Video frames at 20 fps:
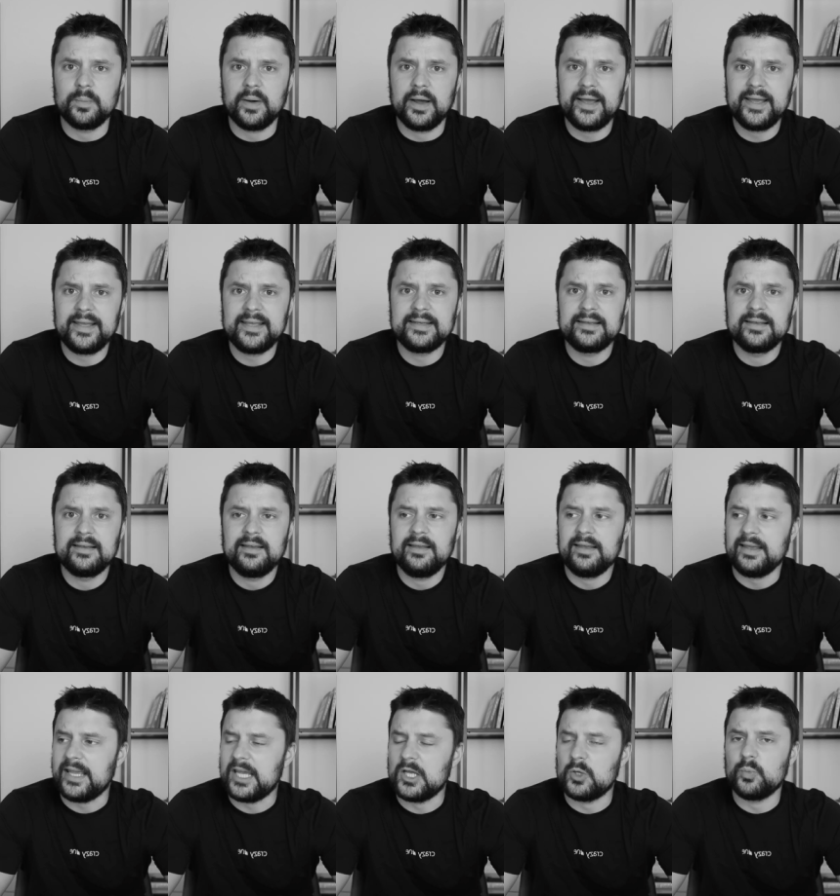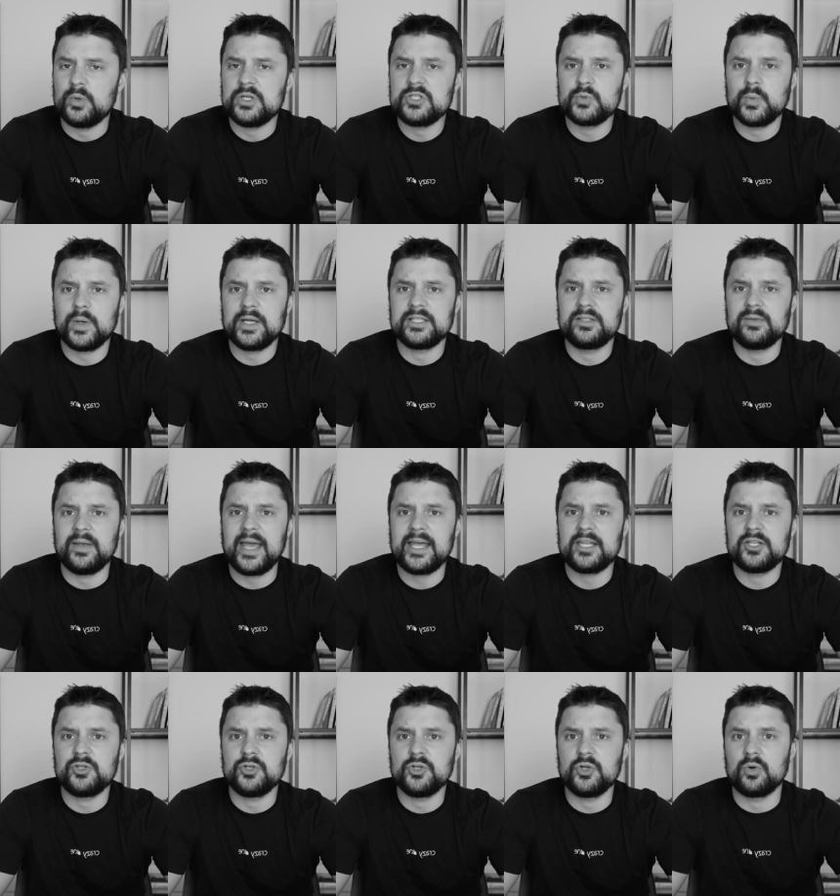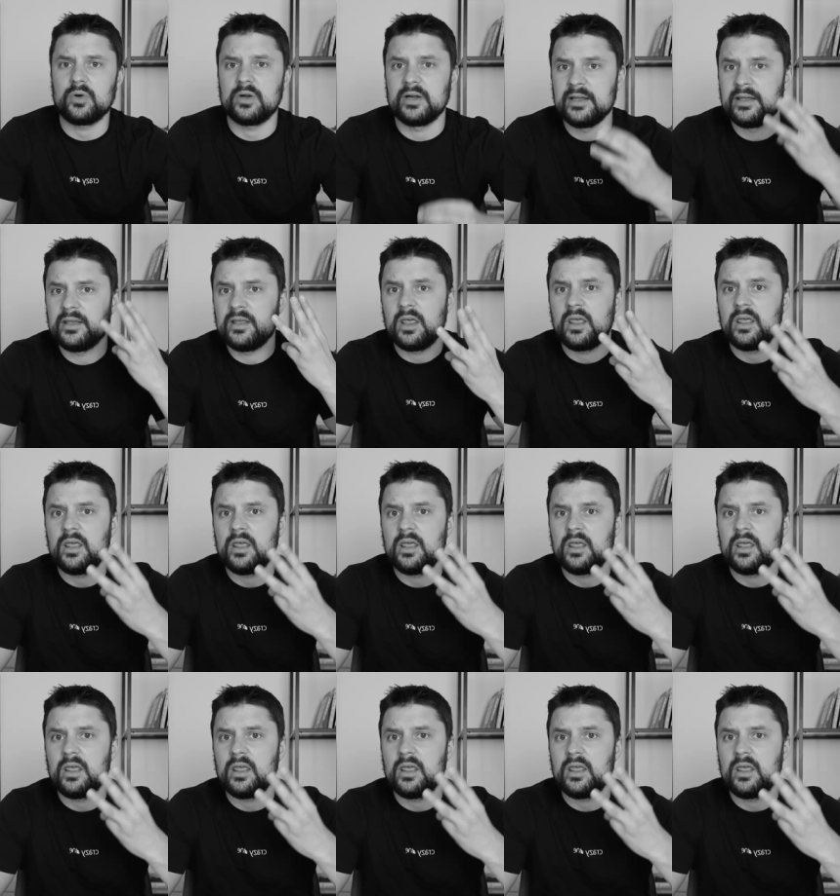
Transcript: buy and which one to add to your